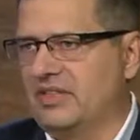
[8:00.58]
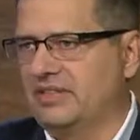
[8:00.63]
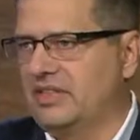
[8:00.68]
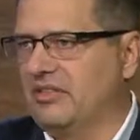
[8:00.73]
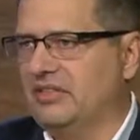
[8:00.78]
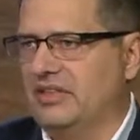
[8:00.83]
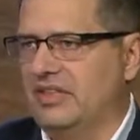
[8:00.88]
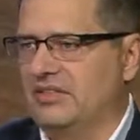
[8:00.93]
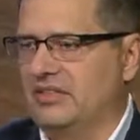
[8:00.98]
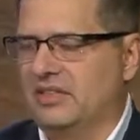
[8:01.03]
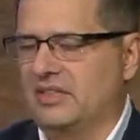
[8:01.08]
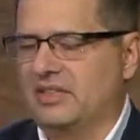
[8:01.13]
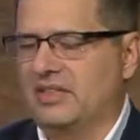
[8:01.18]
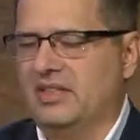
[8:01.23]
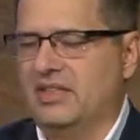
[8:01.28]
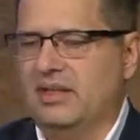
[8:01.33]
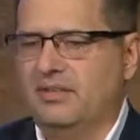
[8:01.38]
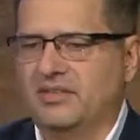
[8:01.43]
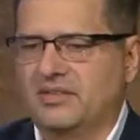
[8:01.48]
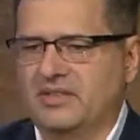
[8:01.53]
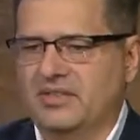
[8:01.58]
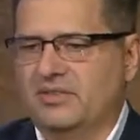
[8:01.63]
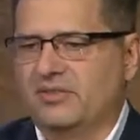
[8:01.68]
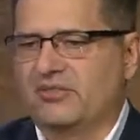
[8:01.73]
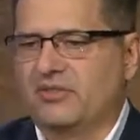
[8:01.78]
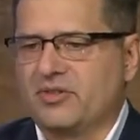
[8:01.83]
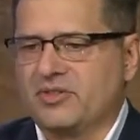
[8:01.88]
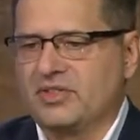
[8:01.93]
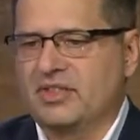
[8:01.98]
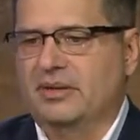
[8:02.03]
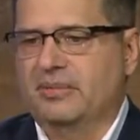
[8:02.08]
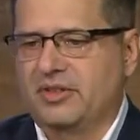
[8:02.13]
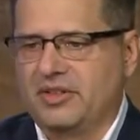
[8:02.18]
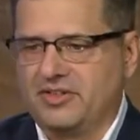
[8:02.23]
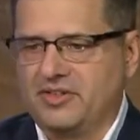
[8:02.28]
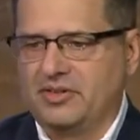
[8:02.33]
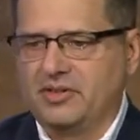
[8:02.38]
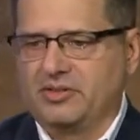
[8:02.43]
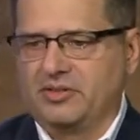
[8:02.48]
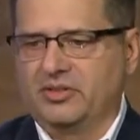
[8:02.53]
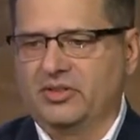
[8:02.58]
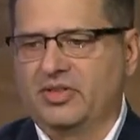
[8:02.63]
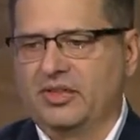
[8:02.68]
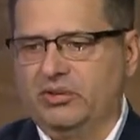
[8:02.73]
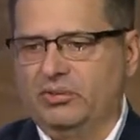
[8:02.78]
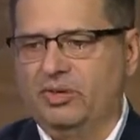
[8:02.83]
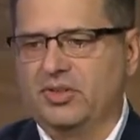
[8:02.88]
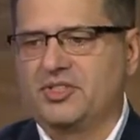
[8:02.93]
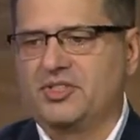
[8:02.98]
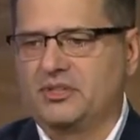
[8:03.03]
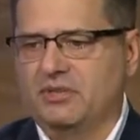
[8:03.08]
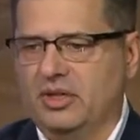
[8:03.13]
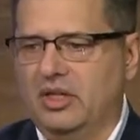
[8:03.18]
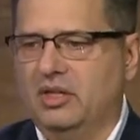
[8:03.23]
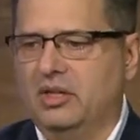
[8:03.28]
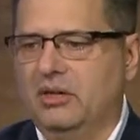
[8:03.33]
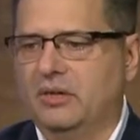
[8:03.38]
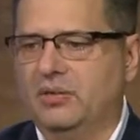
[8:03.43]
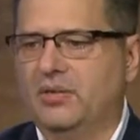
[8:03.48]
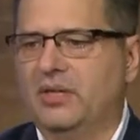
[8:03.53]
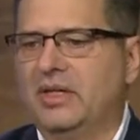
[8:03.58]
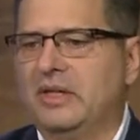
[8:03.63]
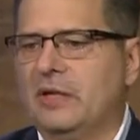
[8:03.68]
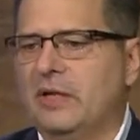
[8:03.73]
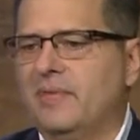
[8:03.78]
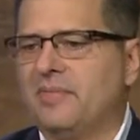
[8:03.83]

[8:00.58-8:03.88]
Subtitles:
to clients all the time, and so the first thing I'm going to do is look at what you own.